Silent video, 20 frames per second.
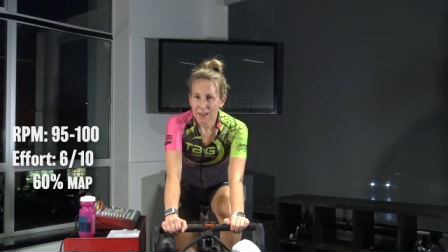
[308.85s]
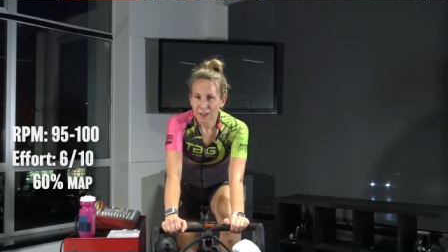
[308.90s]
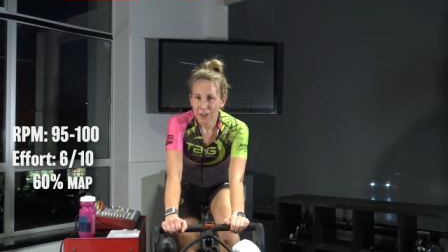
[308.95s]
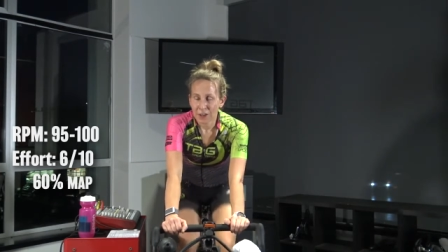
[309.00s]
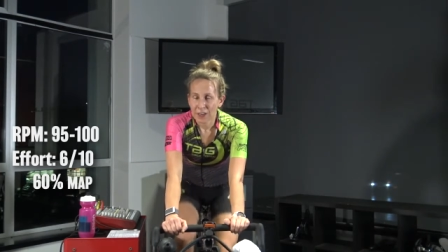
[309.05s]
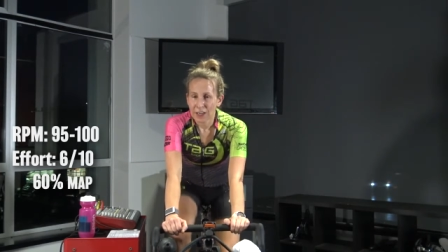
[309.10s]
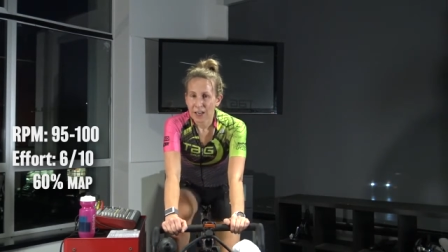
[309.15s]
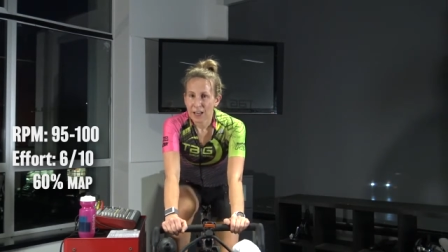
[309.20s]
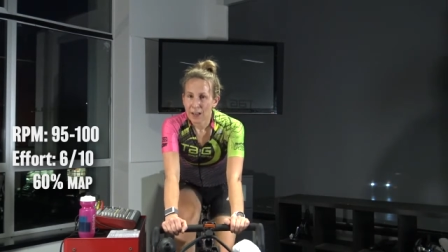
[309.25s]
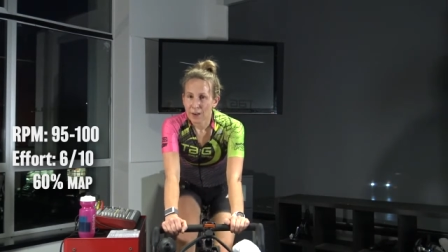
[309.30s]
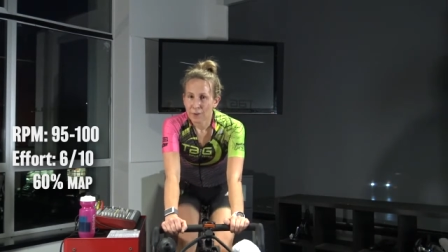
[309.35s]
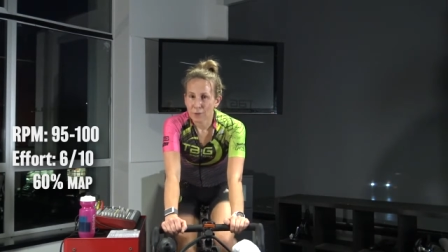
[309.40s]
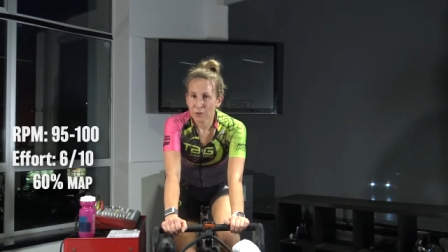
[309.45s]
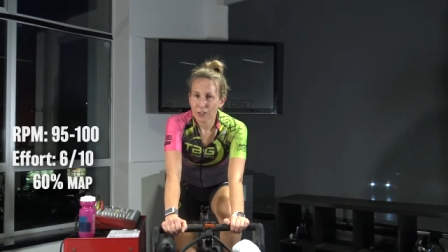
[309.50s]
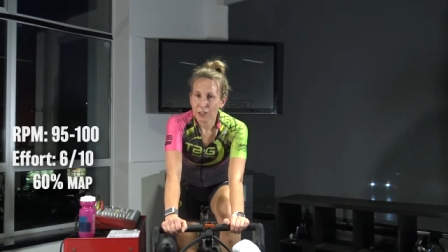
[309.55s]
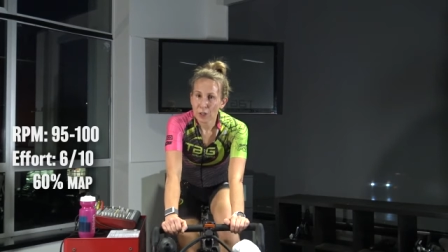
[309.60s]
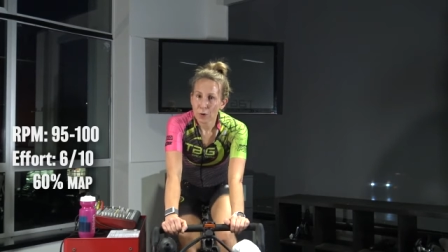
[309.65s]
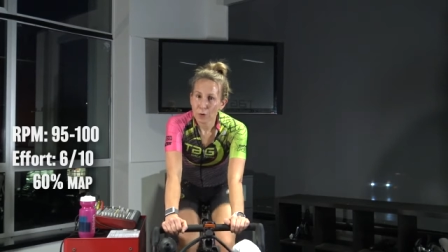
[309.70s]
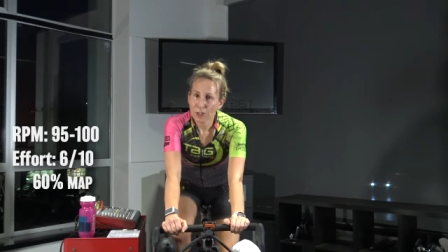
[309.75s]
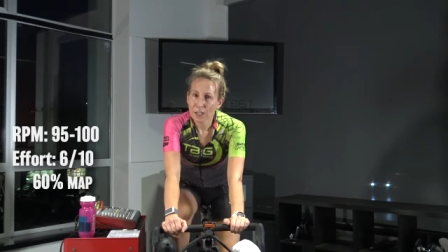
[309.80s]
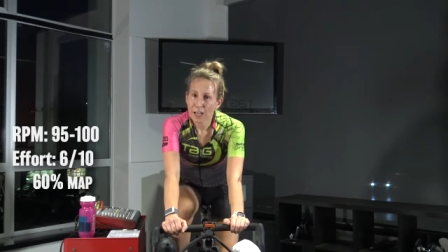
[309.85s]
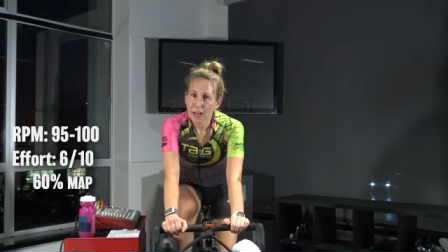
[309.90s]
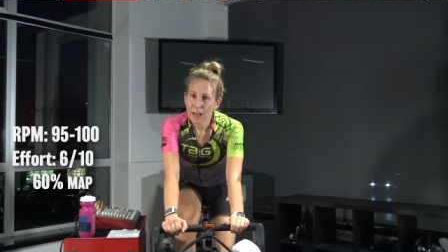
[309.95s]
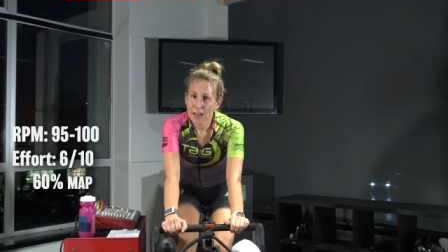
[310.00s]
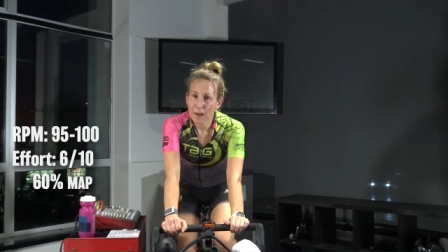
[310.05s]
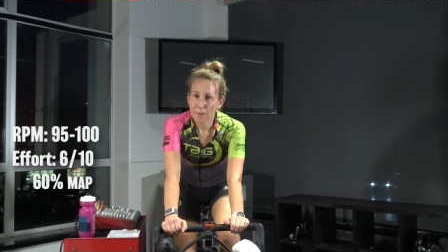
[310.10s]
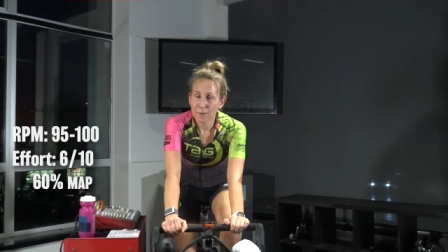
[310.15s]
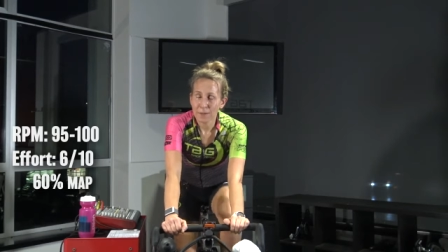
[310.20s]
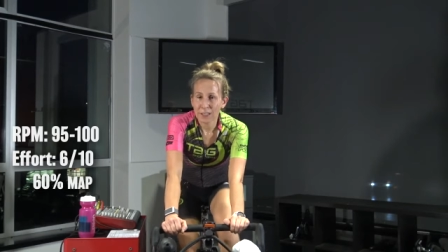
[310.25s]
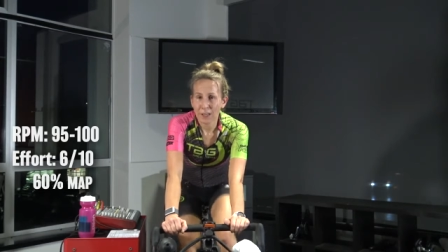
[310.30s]
You're gonna have slower
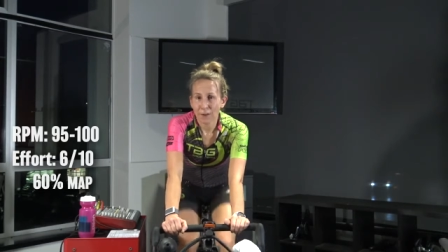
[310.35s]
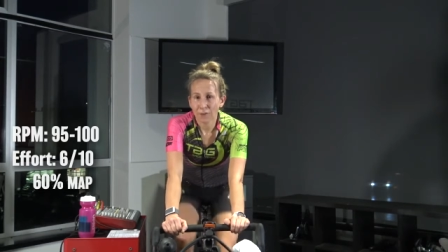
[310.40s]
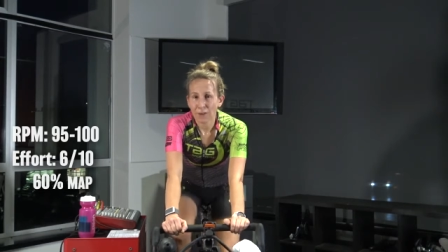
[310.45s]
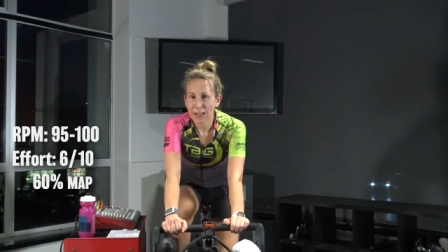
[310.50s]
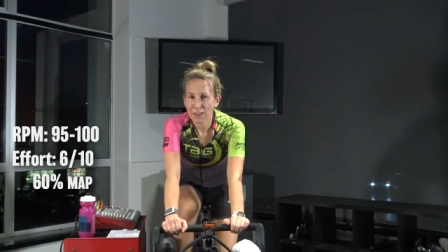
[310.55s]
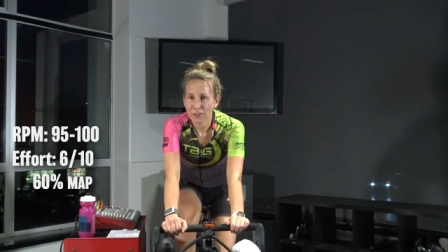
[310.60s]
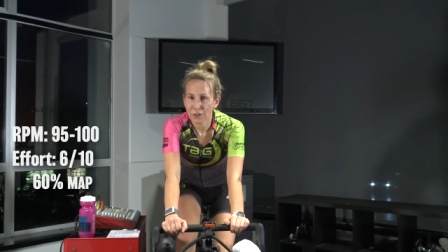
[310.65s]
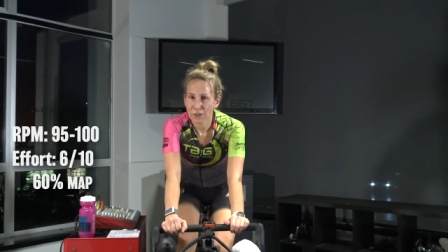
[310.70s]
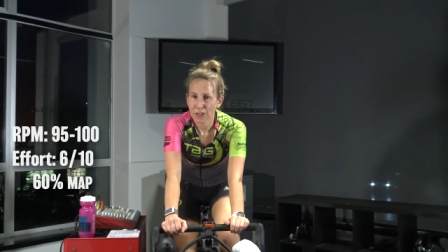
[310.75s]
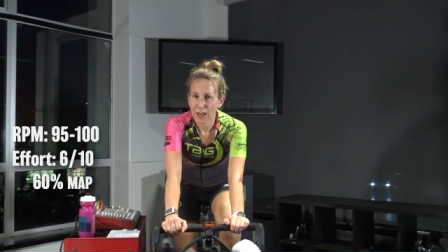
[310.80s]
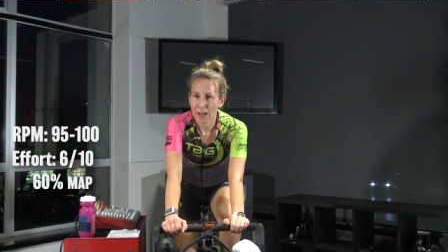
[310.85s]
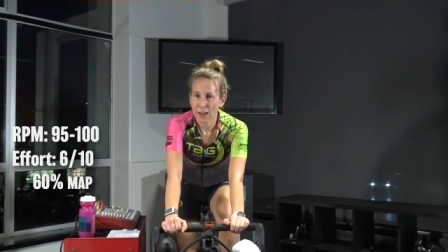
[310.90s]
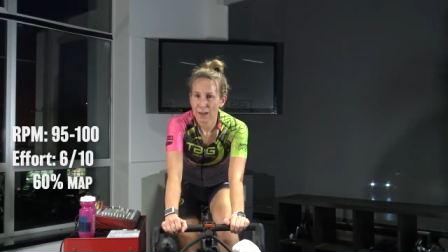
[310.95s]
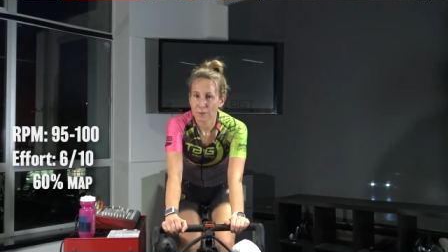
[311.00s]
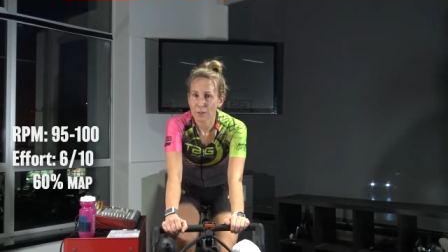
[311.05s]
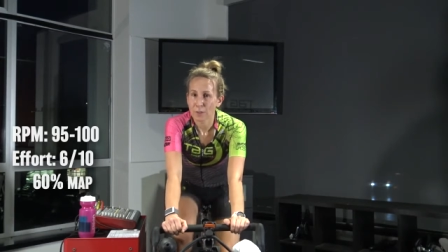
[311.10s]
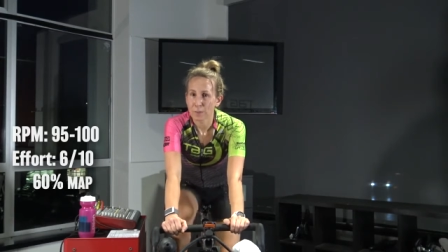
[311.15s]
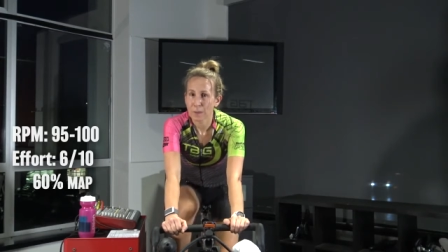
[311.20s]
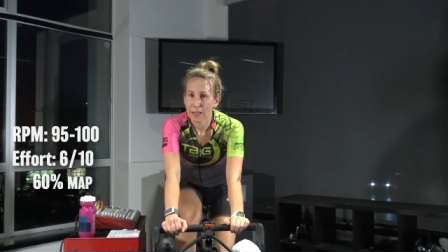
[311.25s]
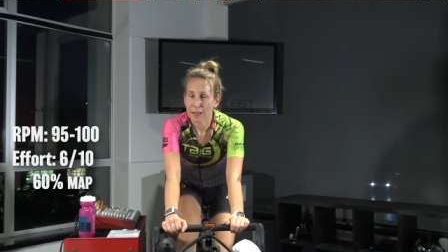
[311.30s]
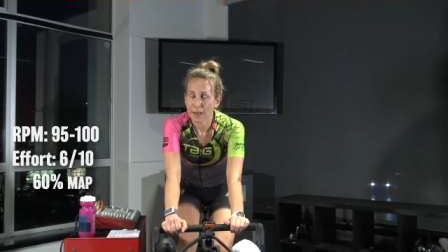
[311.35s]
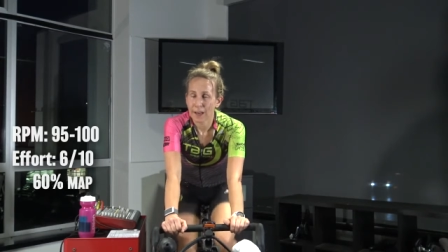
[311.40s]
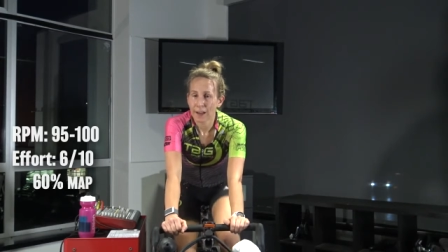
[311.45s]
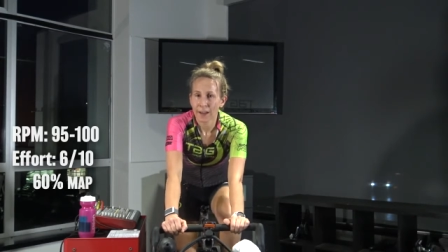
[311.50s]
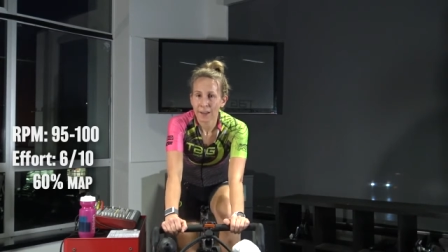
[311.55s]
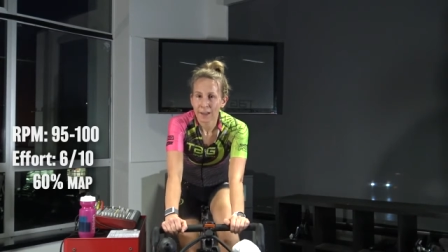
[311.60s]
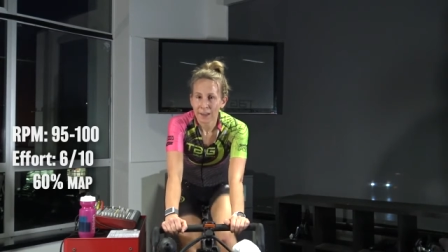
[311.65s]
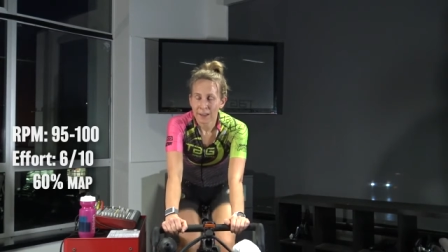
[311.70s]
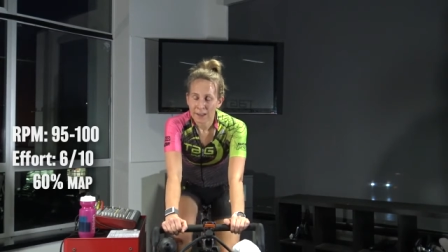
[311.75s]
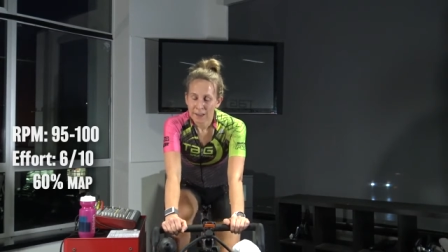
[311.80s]
times, faster times, but
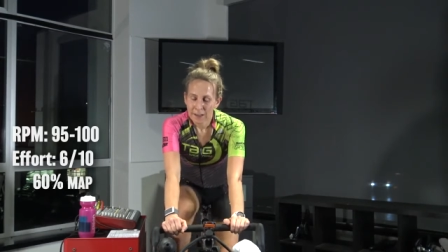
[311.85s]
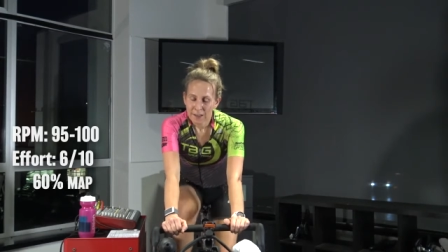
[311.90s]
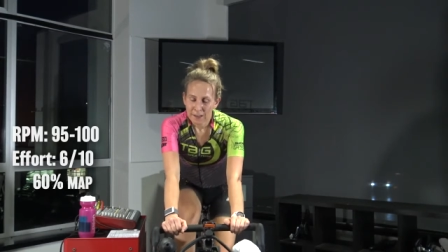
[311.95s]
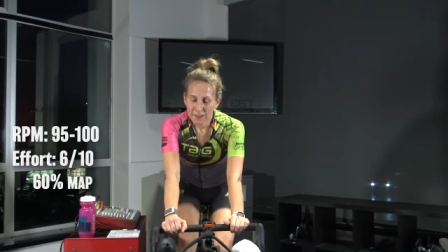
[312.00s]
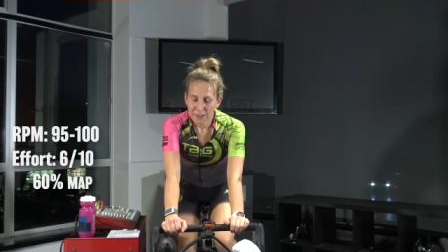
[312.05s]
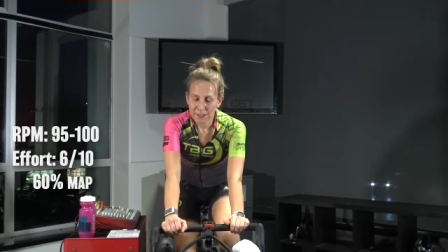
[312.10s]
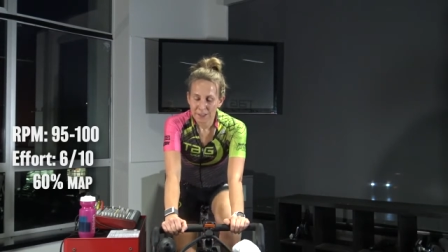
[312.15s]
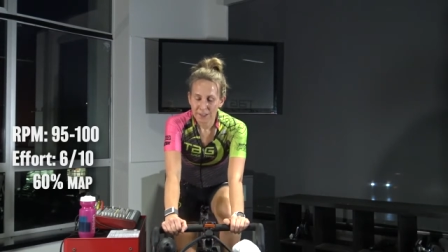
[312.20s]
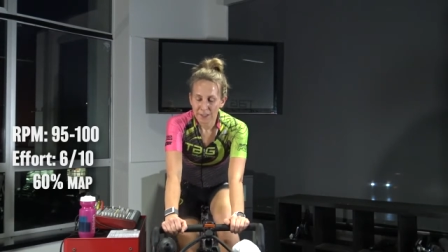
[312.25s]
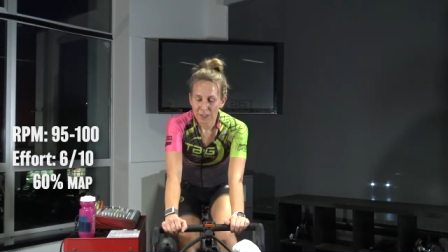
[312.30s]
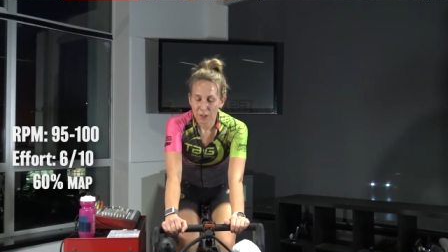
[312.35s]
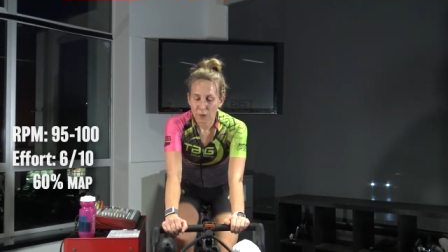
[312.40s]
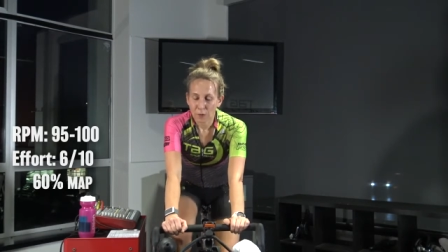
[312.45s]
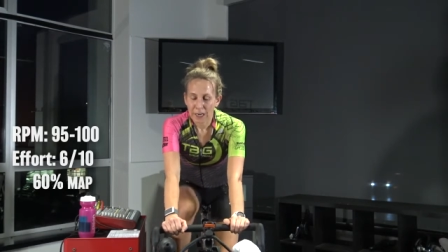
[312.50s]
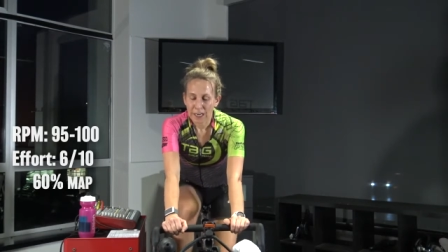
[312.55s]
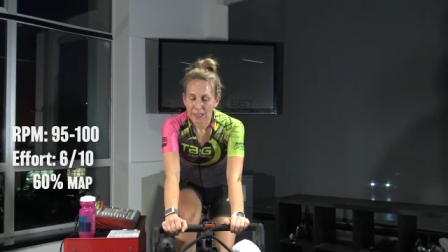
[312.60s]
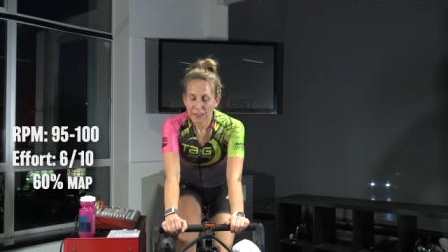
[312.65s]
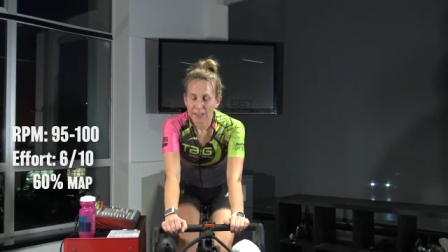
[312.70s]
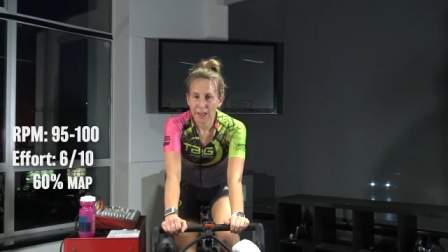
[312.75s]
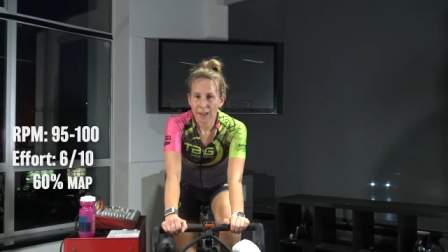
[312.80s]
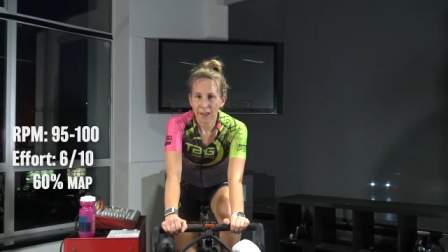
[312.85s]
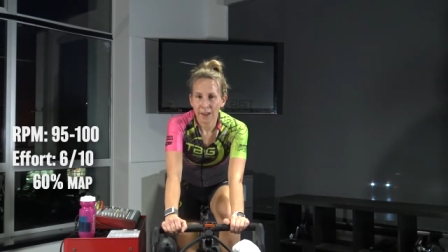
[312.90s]
this is a great